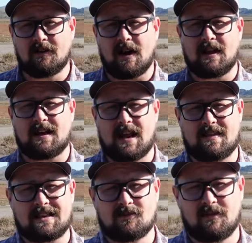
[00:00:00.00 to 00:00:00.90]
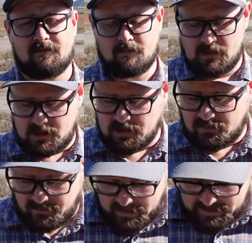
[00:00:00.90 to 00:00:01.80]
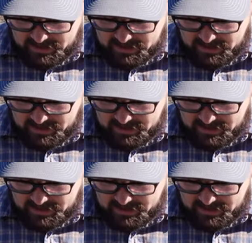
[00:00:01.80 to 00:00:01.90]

right? And this one can fit